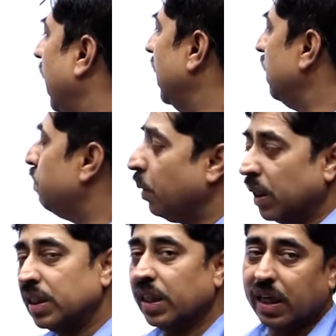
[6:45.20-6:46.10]
kg
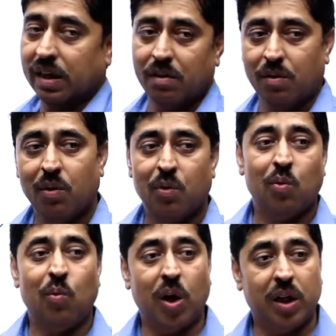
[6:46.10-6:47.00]
per second
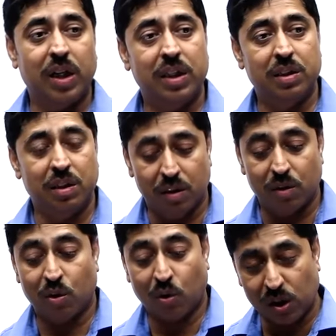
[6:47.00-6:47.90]
water is
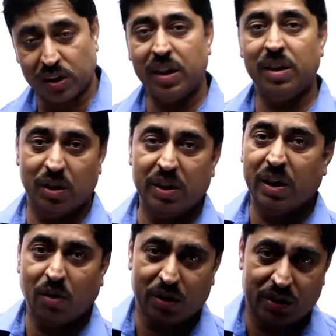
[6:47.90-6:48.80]
crossing the
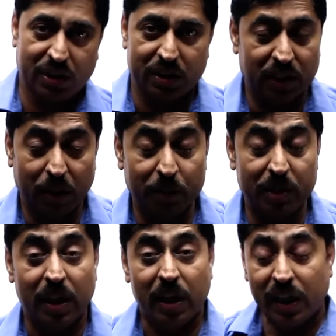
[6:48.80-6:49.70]
cross section. That
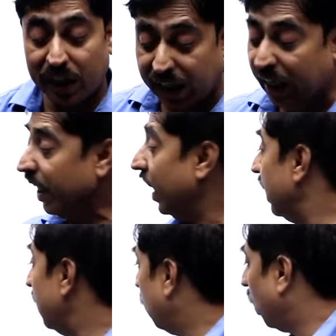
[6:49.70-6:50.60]
means, k
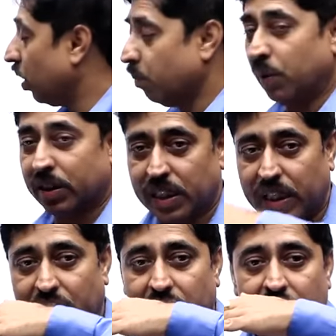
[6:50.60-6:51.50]
kg water per
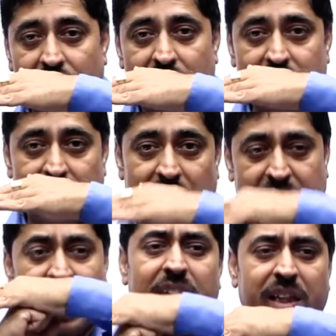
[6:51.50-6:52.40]
second is
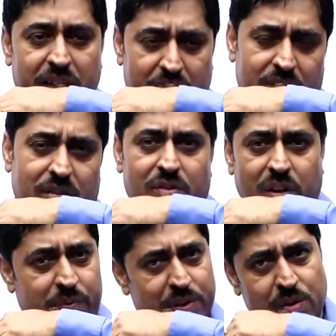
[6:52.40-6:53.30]
hitting the
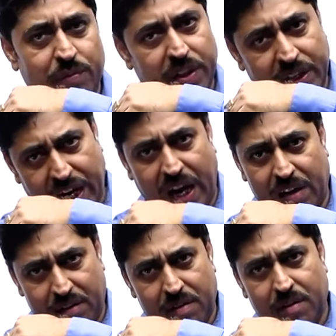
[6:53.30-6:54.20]
surface of the can